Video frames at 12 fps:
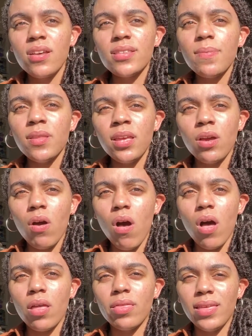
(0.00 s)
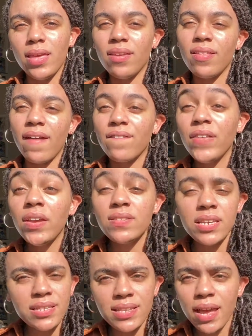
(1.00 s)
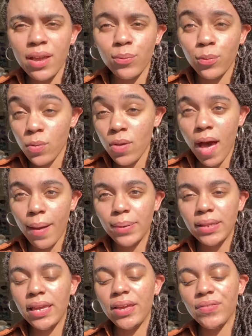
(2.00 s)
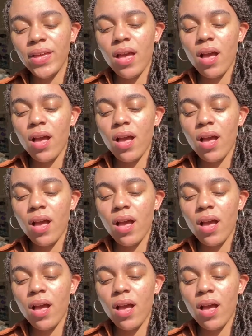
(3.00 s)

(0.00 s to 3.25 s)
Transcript: something called the 15-second rule, I believe,